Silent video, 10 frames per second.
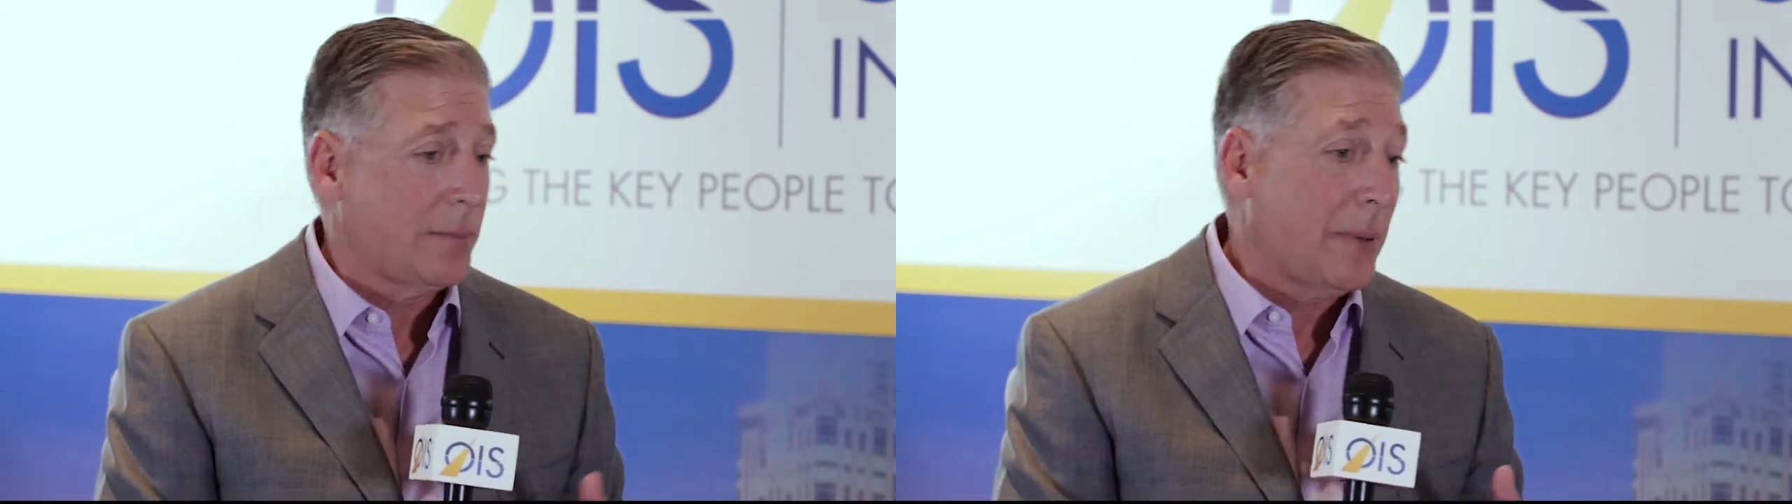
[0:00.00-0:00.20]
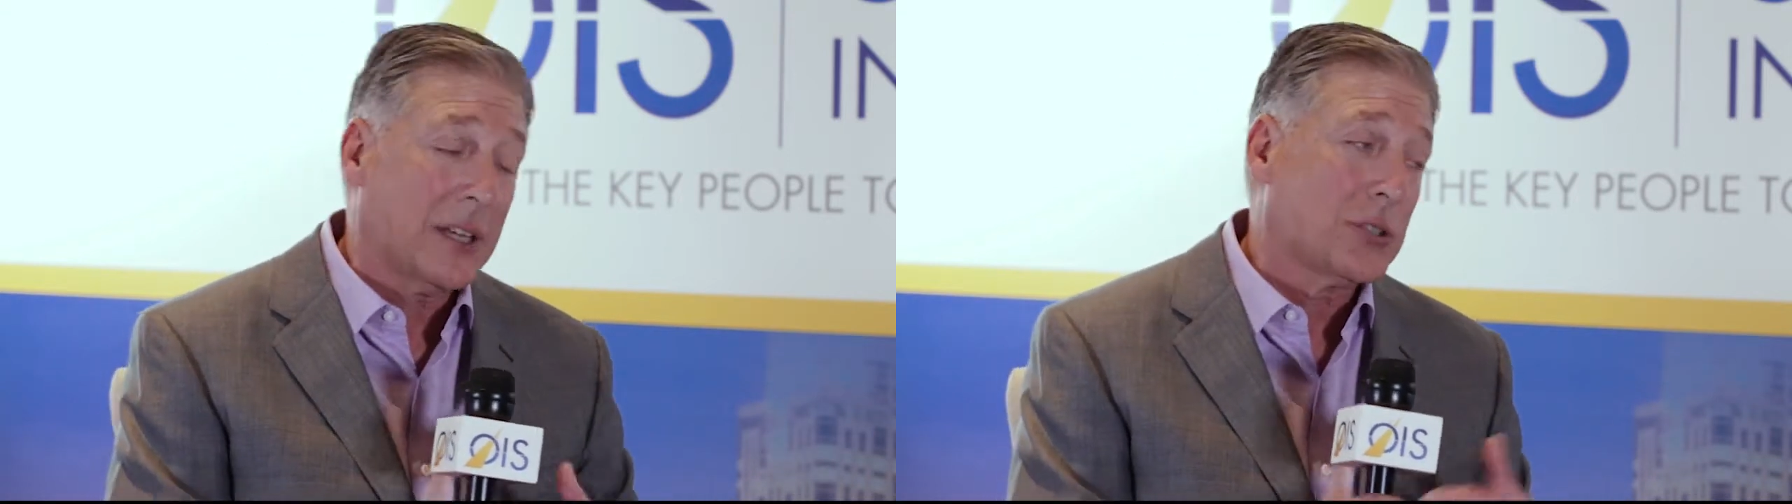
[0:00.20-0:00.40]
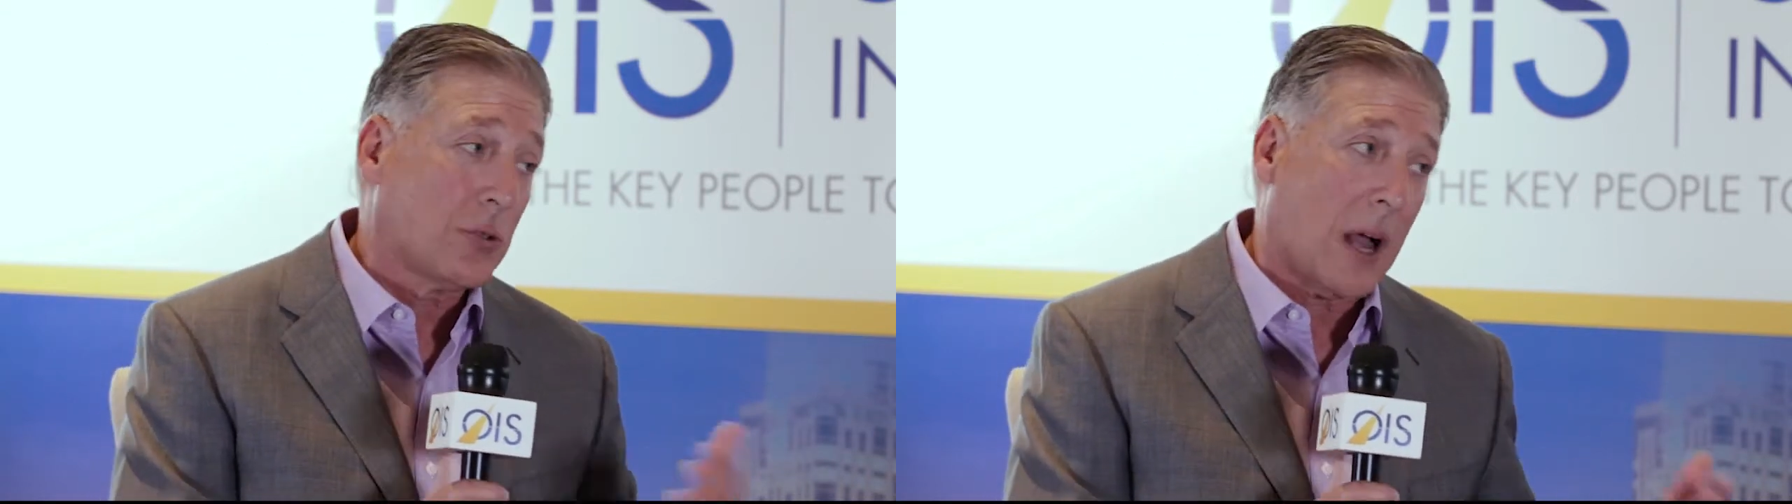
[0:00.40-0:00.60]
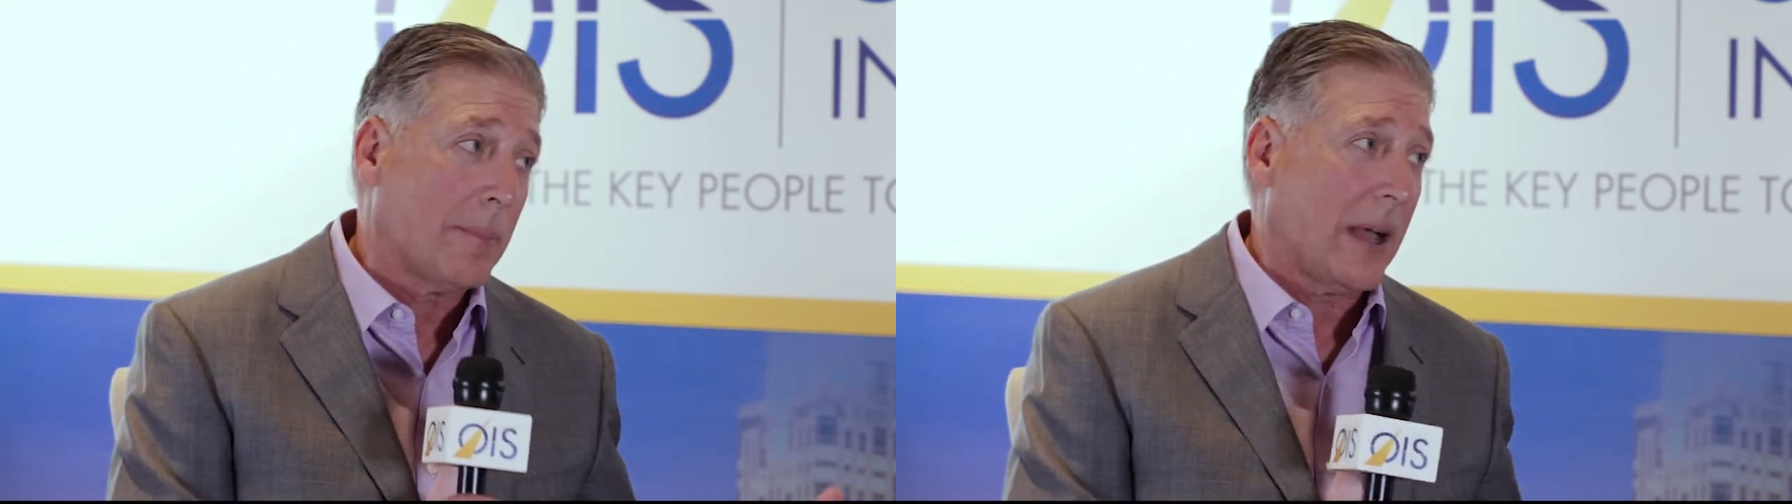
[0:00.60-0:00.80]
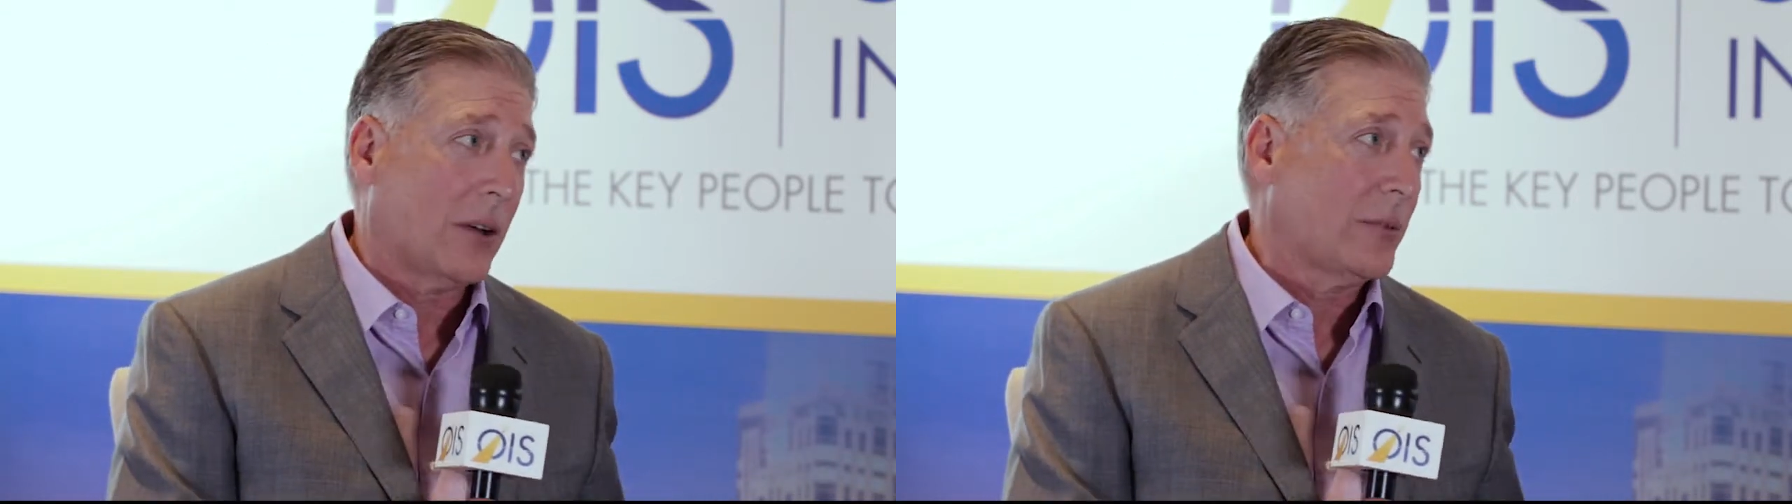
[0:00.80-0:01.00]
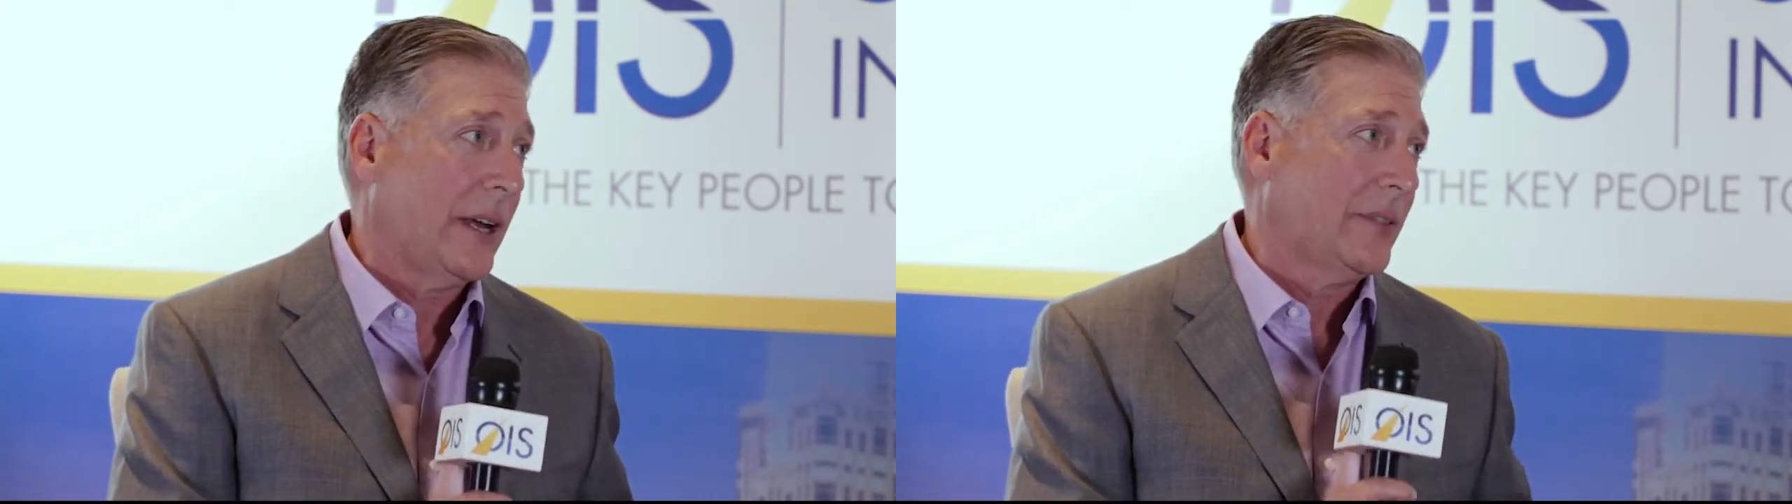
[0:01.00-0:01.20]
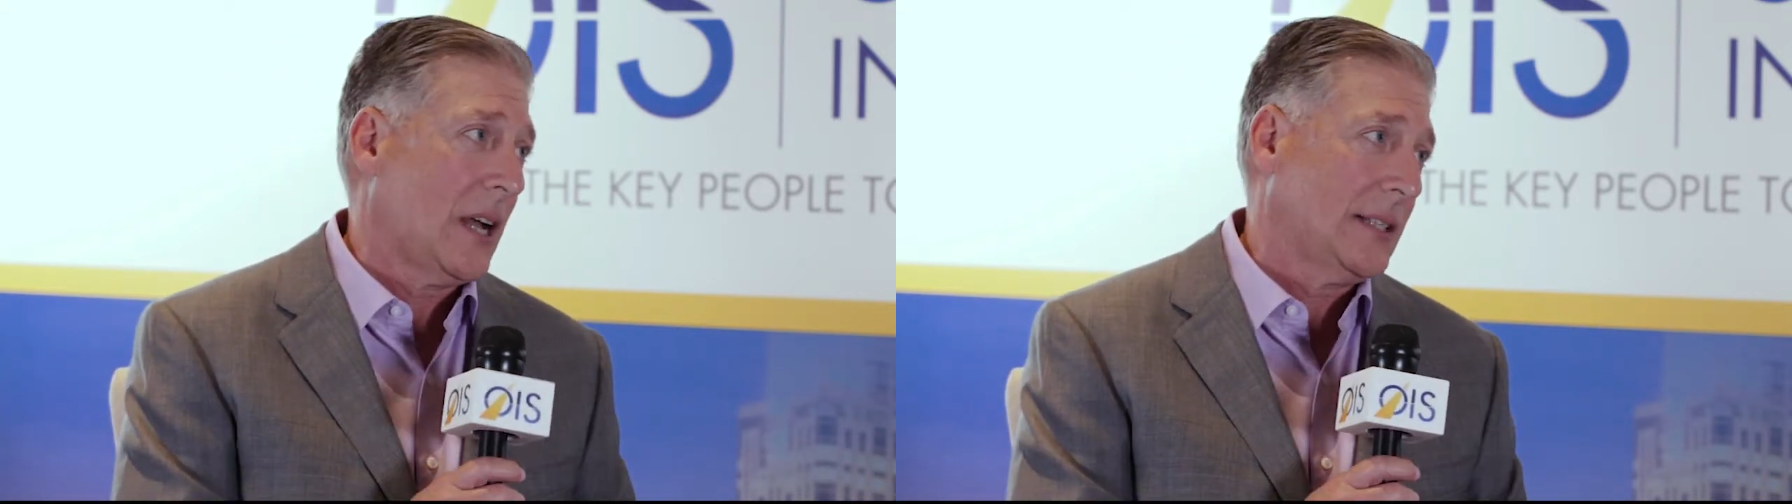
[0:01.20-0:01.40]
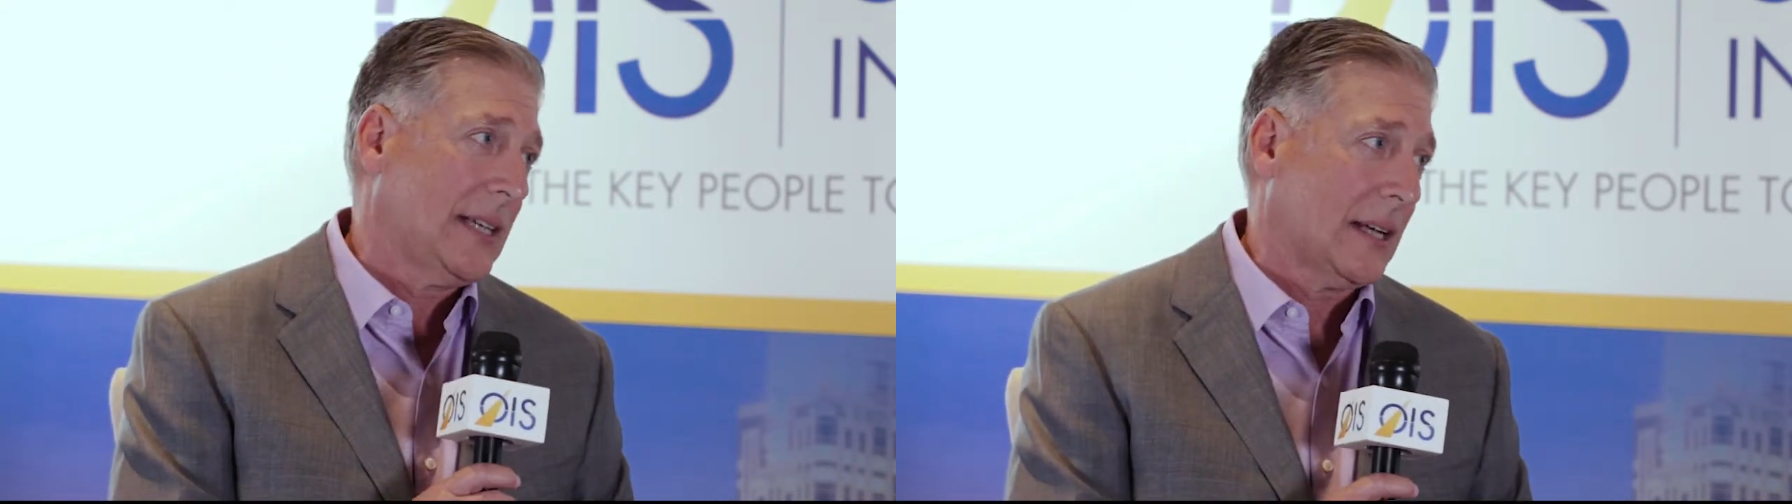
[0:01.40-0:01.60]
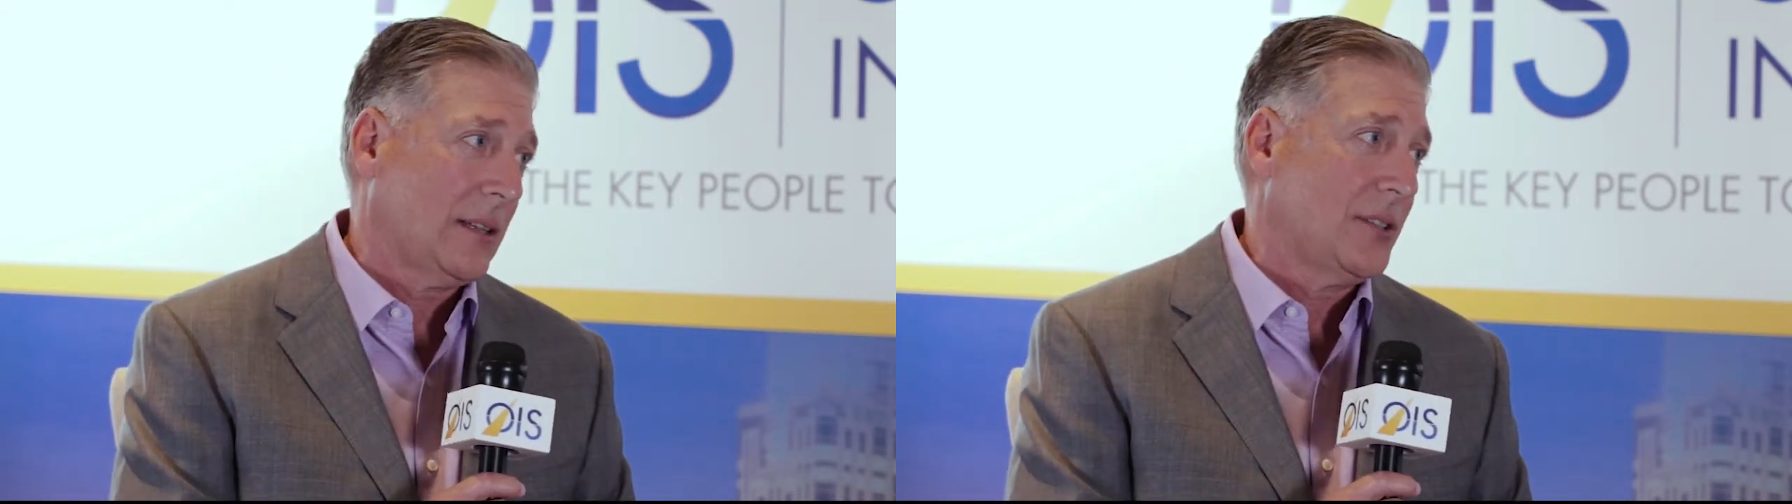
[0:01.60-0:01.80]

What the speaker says: the biggest dropout rate of contact